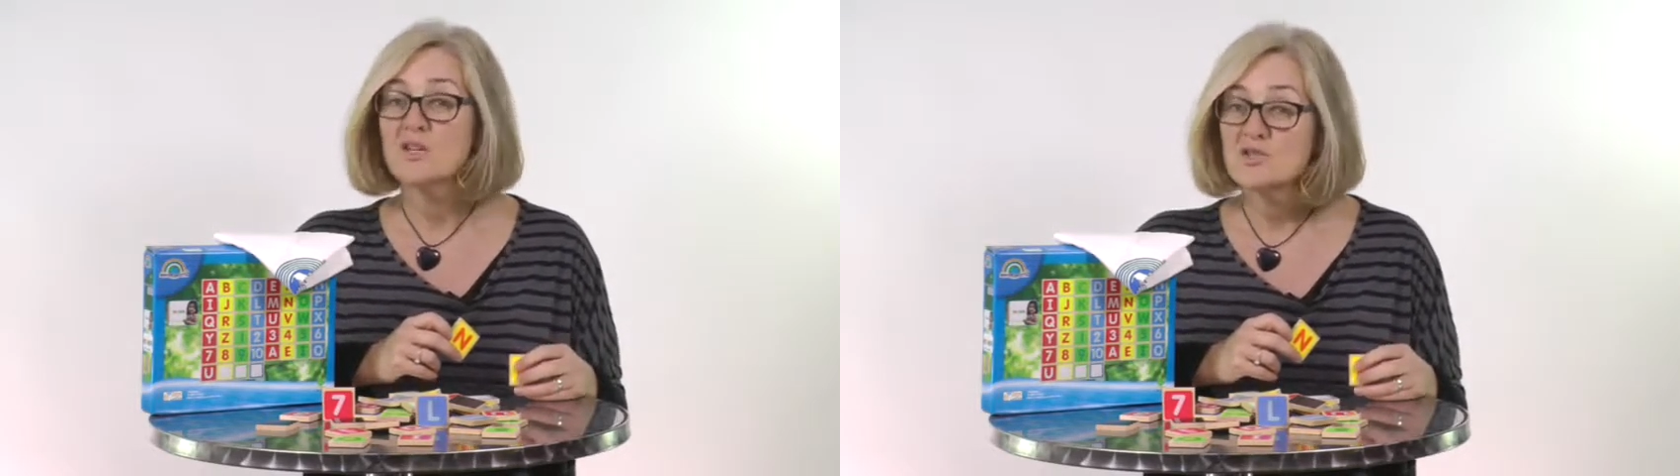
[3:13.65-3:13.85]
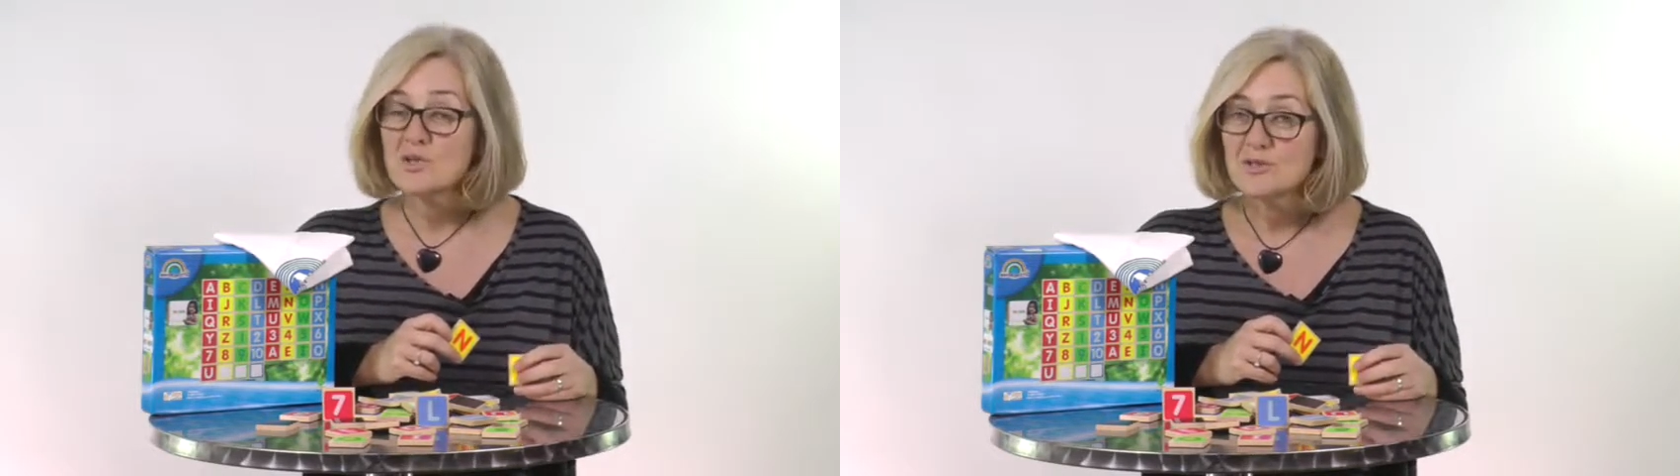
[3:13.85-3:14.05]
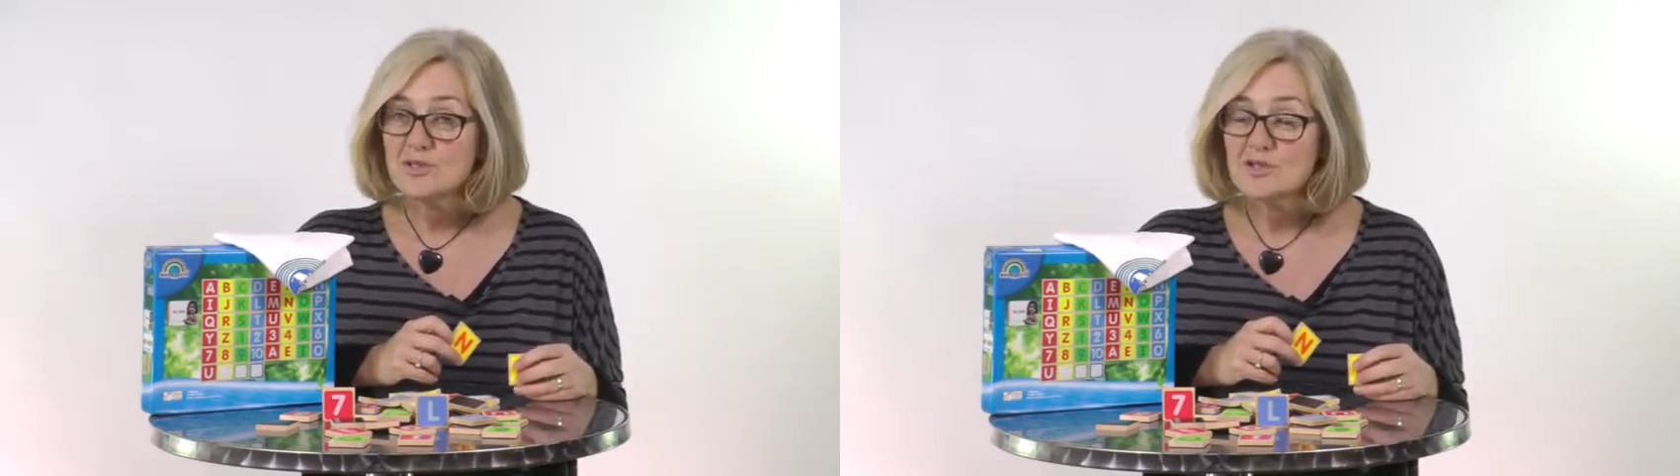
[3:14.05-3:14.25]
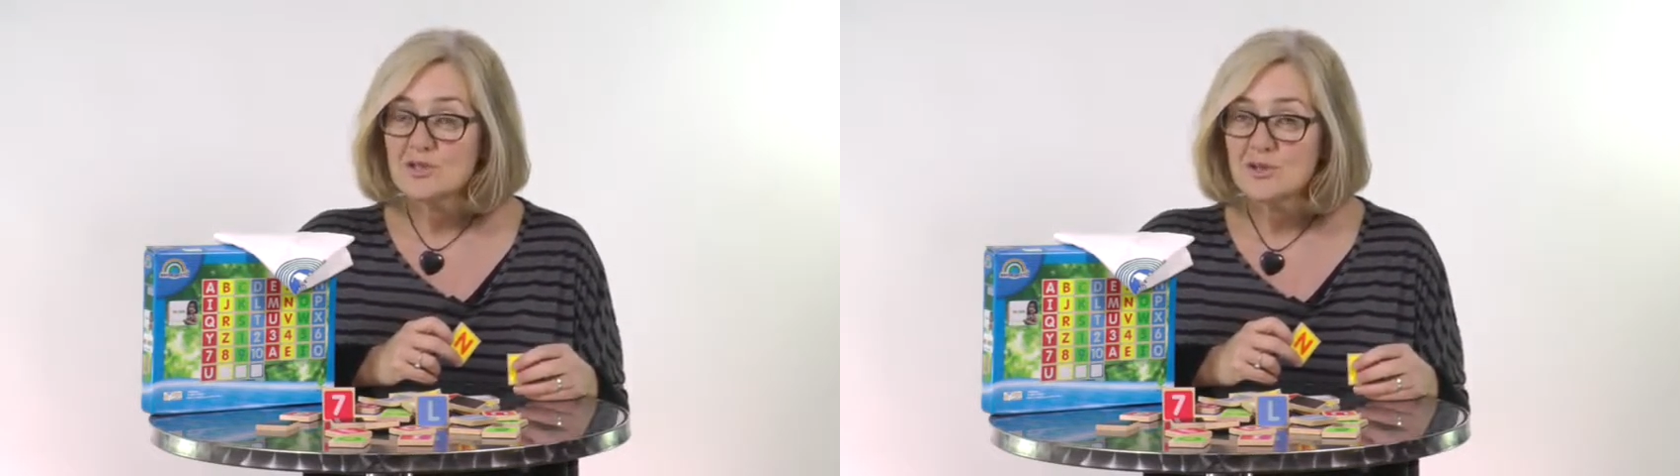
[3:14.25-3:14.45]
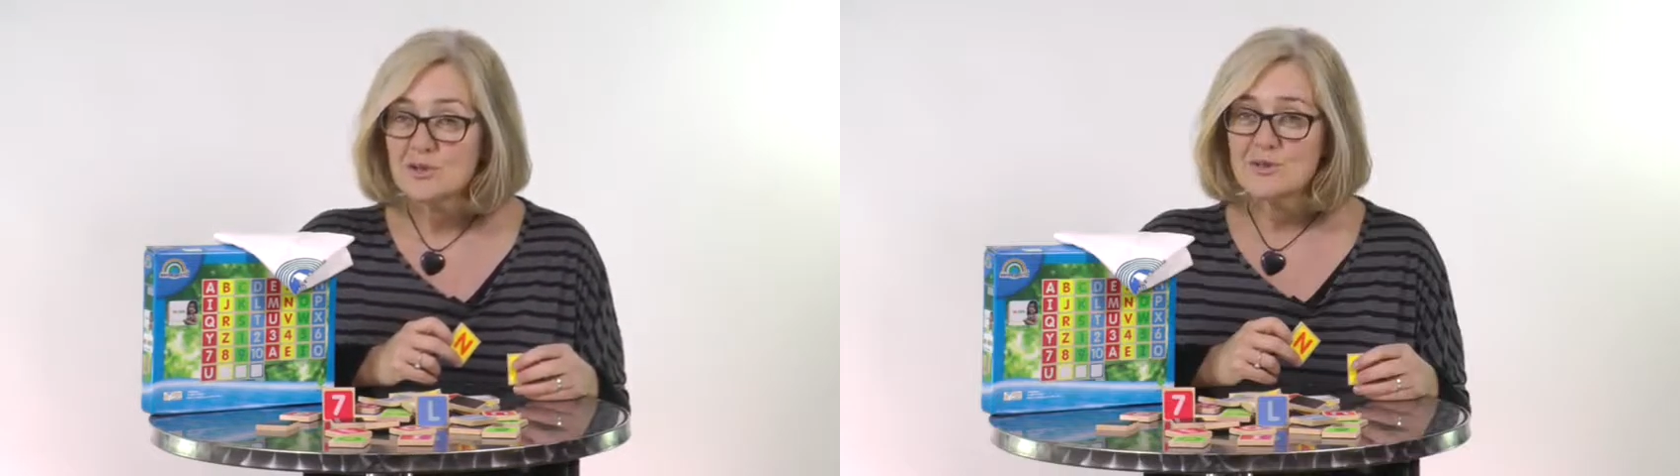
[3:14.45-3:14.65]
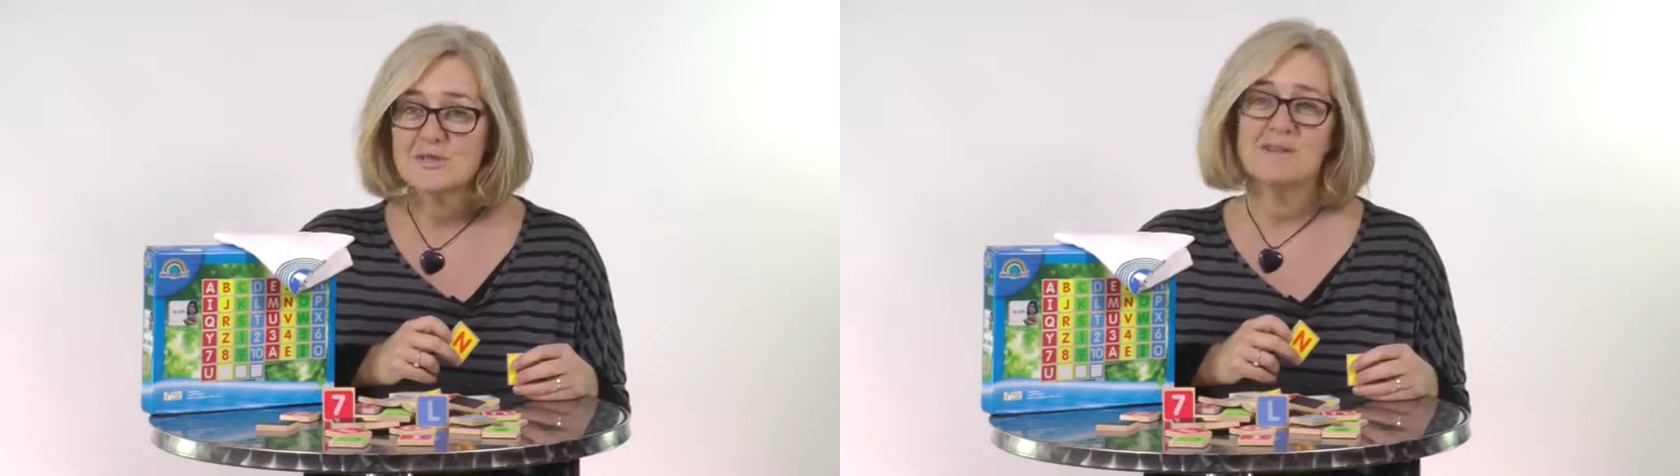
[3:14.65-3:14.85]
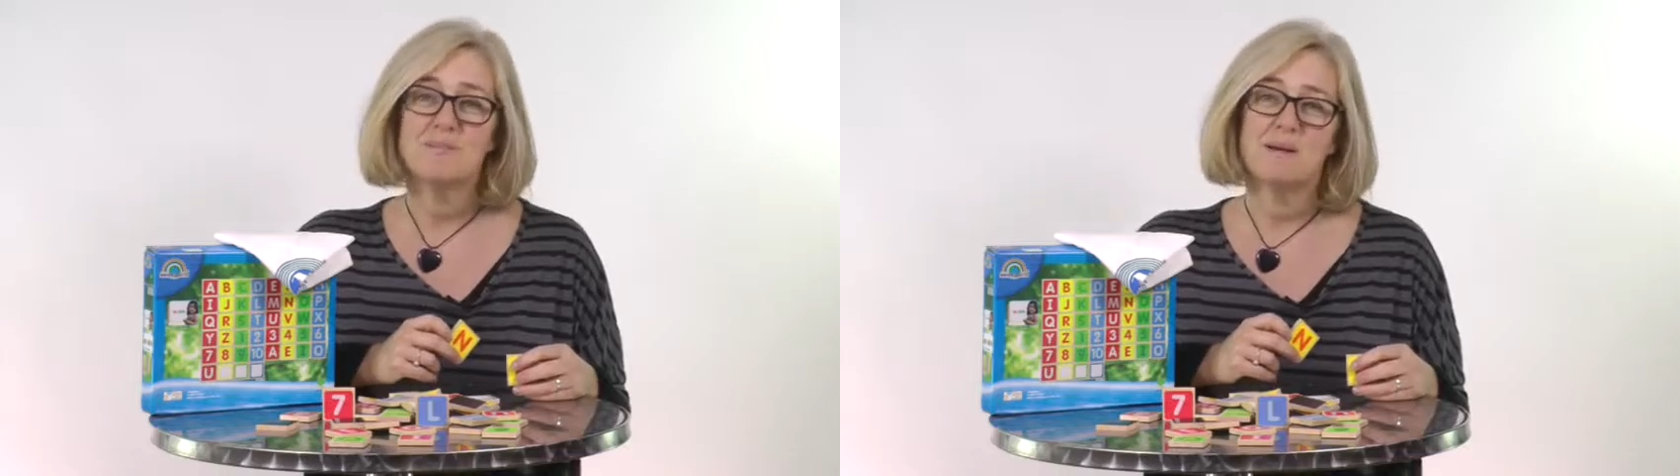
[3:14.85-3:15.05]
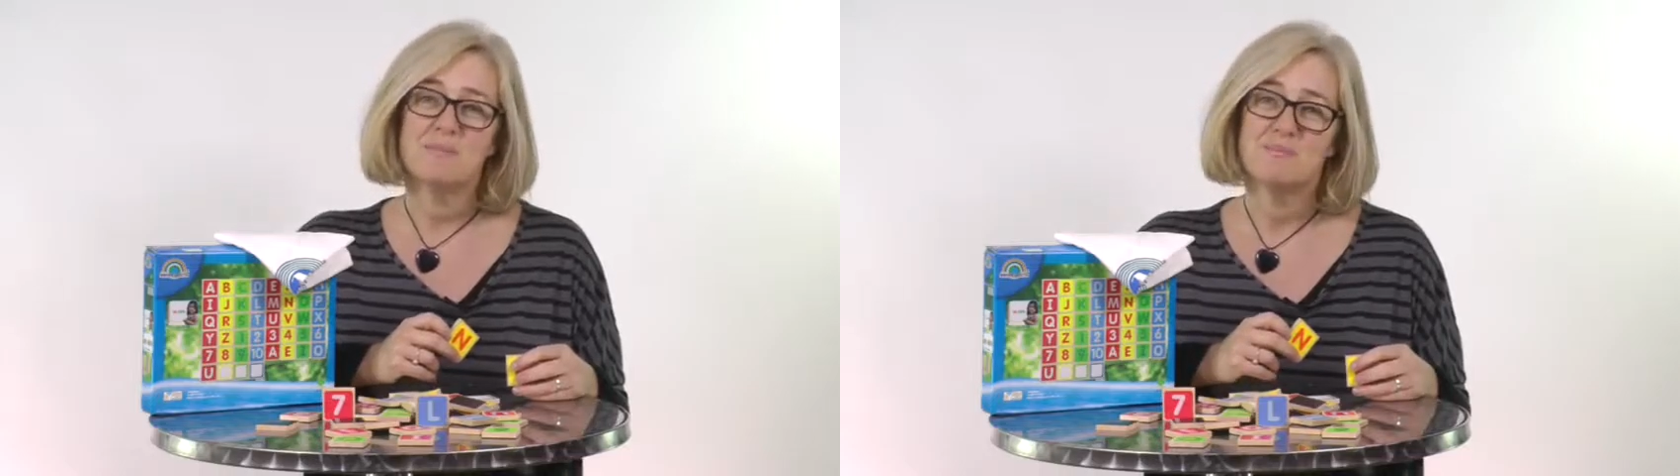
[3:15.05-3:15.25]
Sold exclusively
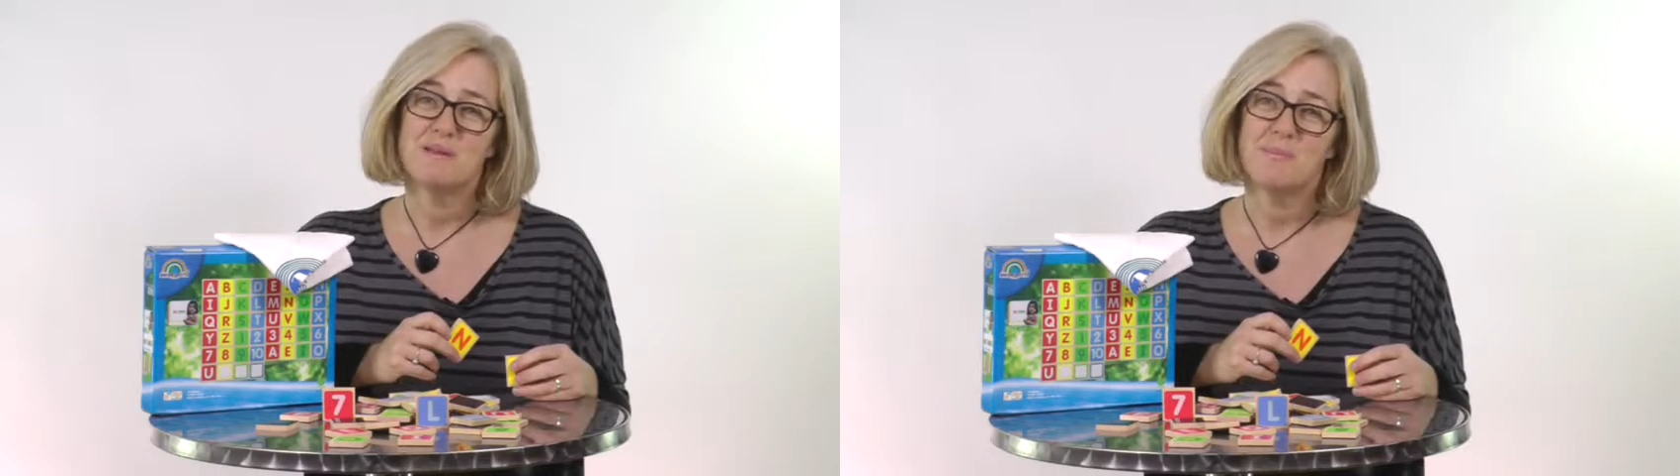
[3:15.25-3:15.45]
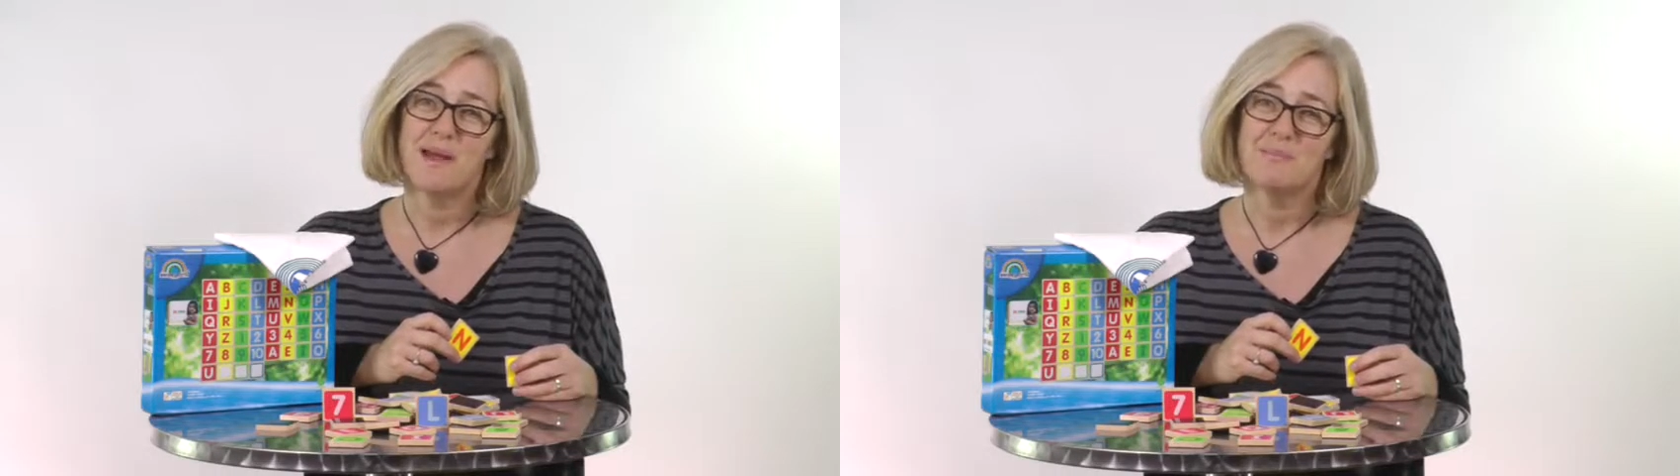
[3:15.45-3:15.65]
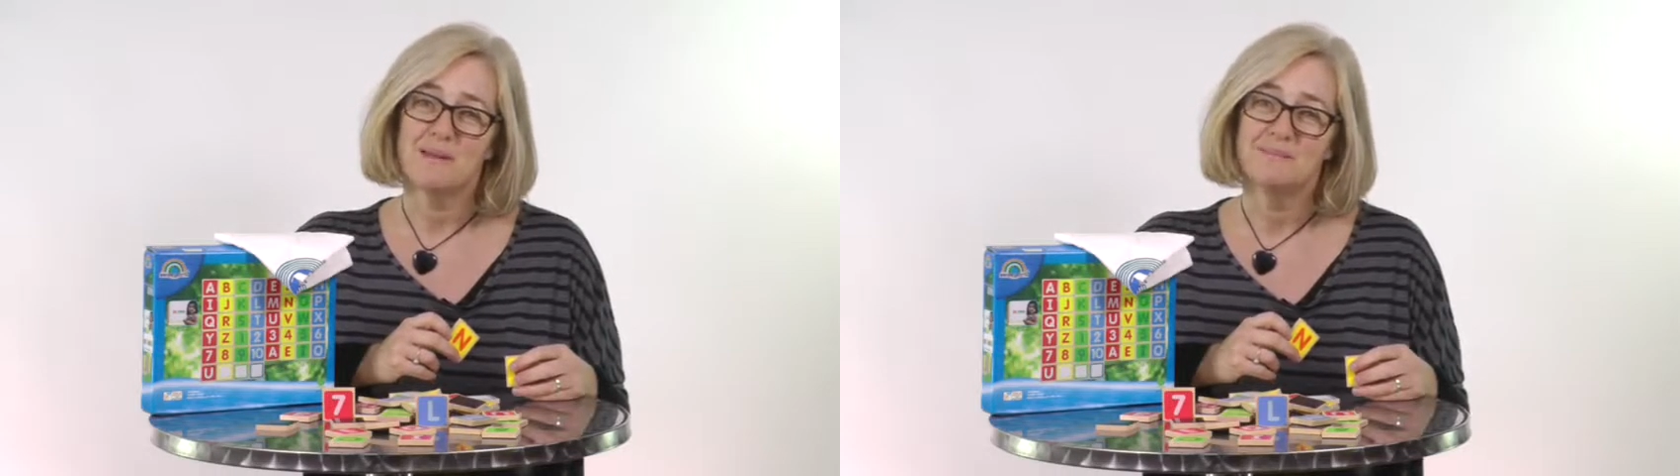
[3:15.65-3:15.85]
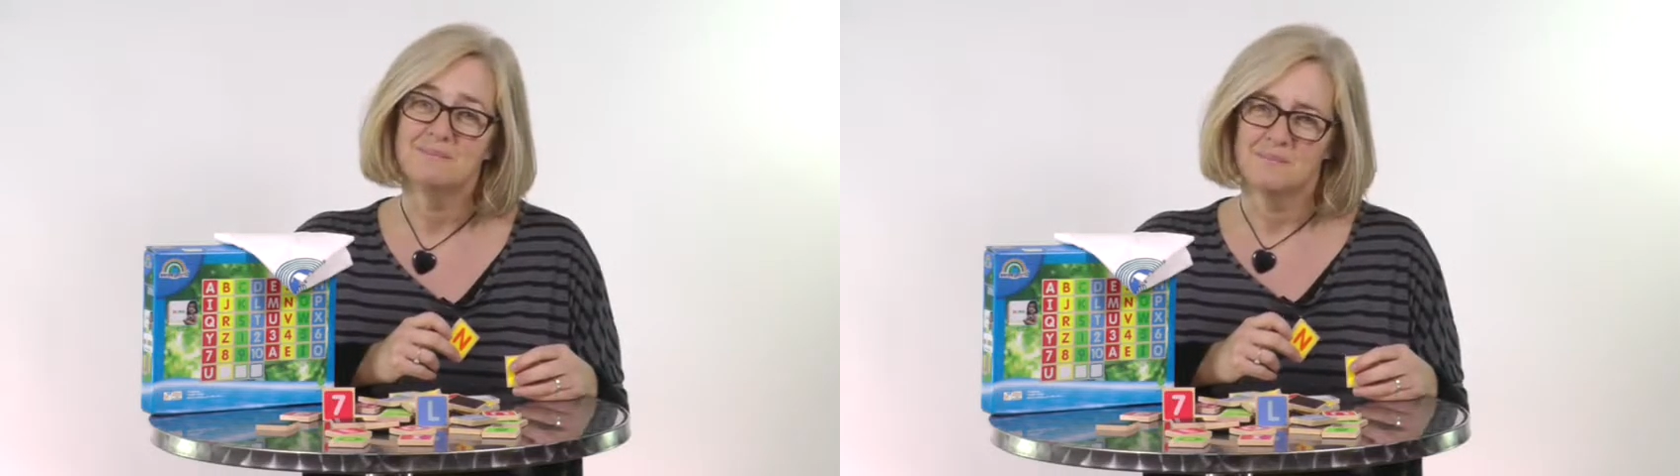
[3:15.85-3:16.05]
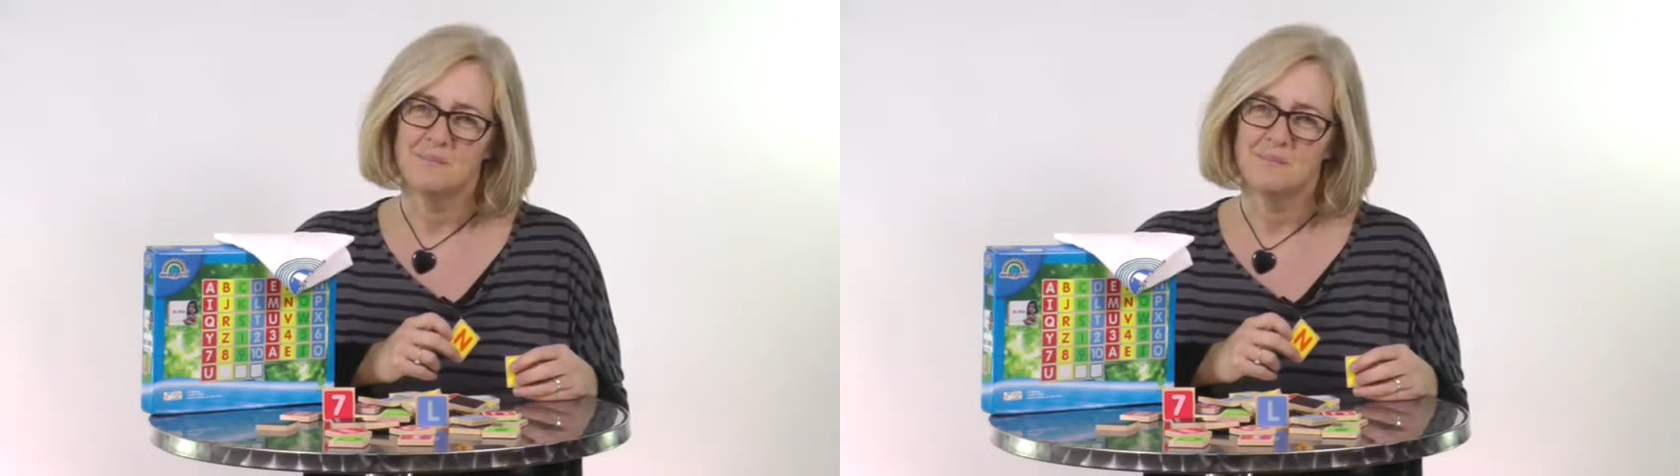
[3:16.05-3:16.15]
by Beaming Baby,